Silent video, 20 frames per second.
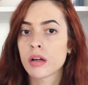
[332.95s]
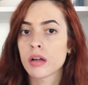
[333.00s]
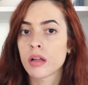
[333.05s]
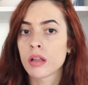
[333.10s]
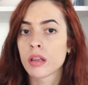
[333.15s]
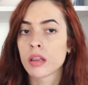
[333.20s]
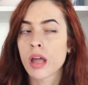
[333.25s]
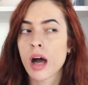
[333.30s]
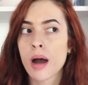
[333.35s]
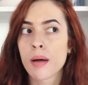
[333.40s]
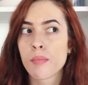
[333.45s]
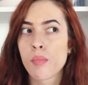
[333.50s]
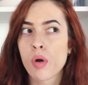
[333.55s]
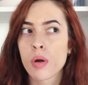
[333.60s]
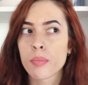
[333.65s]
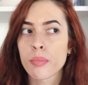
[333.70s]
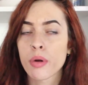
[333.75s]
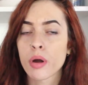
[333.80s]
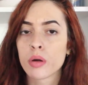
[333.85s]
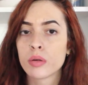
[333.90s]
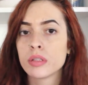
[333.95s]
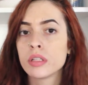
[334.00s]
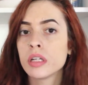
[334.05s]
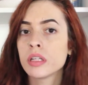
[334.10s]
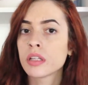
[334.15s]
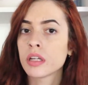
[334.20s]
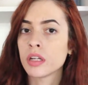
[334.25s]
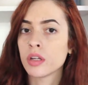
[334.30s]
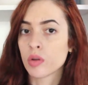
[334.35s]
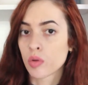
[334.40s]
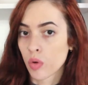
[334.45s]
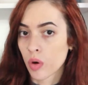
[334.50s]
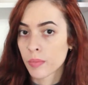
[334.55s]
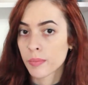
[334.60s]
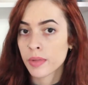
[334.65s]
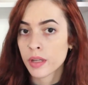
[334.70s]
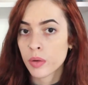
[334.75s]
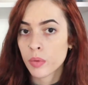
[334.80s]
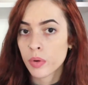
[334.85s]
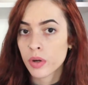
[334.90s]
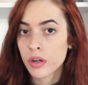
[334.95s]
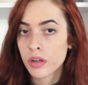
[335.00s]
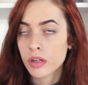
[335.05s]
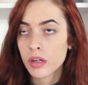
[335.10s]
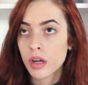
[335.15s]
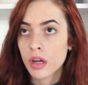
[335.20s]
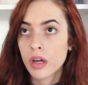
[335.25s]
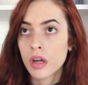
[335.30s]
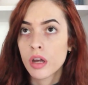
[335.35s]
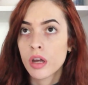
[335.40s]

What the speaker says: a lot more protein than you normally would